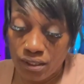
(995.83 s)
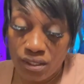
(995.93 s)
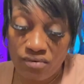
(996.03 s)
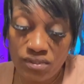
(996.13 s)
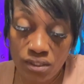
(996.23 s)

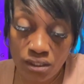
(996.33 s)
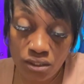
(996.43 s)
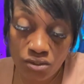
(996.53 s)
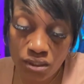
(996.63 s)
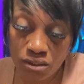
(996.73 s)
Everything they
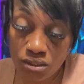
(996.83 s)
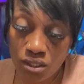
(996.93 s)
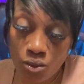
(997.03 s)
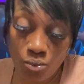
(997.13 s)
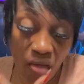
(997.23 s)
tried to take
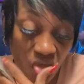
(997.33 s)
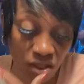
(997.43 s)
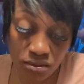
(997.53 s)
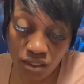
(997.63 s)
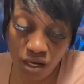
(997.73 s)
away
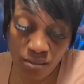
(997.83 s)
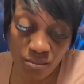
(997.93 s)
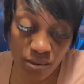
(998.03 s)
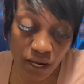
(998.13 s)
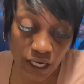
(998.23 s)
is coming
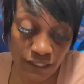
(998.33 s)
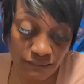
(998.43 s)
back.